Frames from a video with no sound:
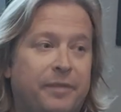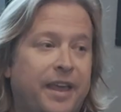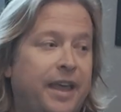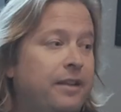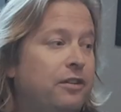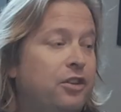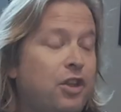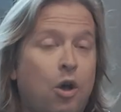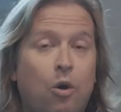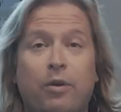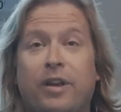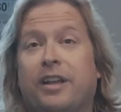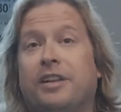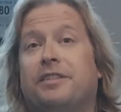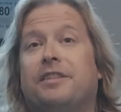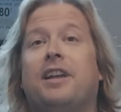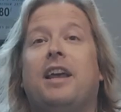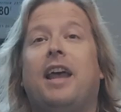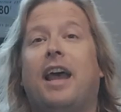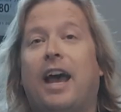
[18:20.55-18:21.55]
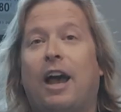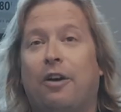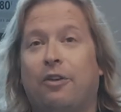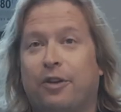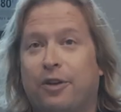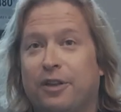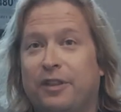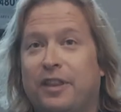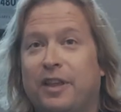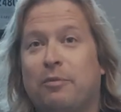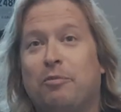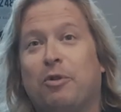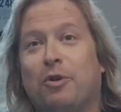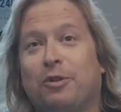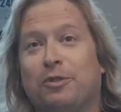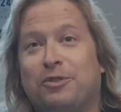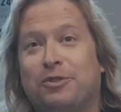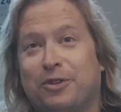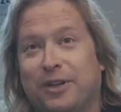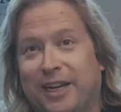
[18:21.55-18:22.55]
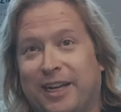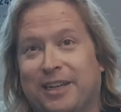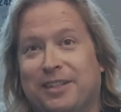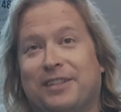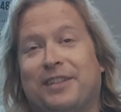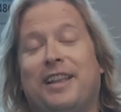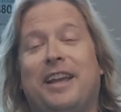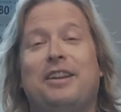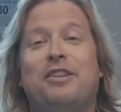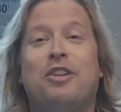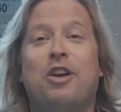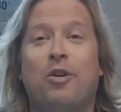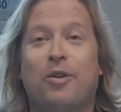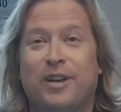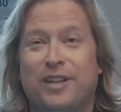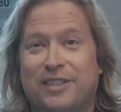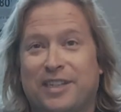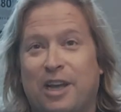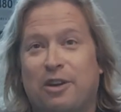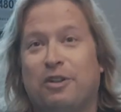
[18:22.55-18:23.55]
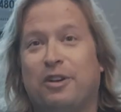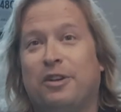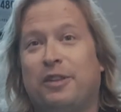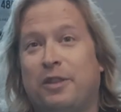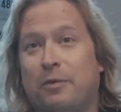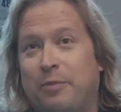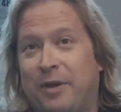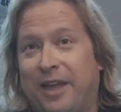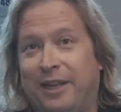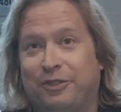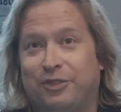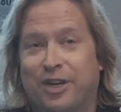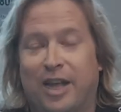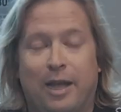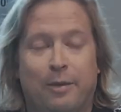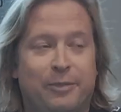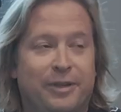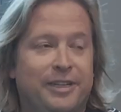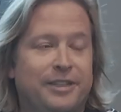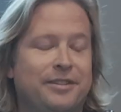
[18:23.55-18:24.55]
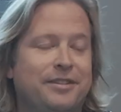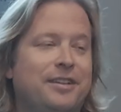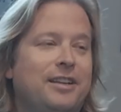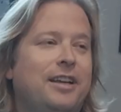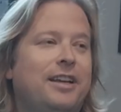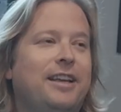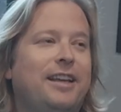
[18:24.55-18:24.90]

They notice how good the upholstery is. They notice how good the paint job is.